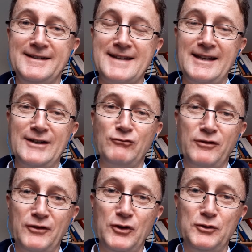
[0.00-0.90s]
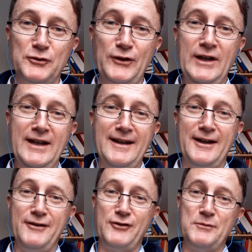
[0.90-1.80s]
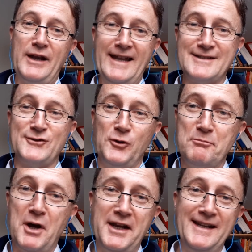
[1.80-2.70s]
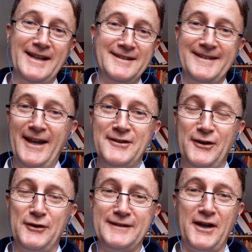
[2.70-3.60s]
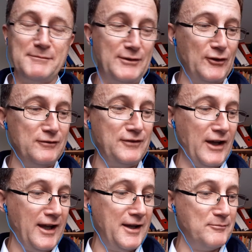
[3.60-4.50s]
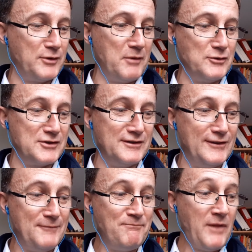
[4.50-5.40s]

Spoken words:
taking referrals from the Let's Talk Money and other types of promotions.